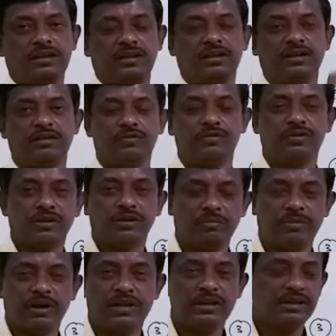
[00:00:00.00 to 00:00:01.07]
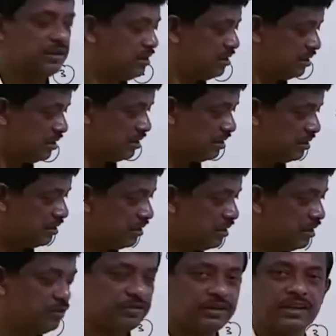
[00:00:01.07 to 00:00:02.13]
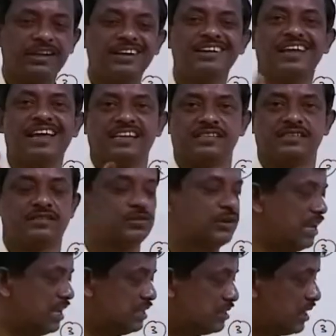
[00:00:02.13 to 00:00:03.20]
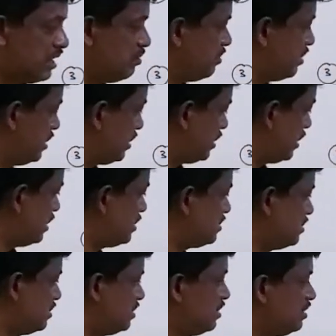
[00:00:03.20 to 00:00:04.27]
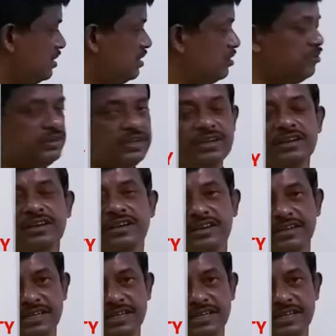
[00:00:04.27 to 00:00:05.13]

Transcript: if you combine, then you can get S. So S can be written as E union E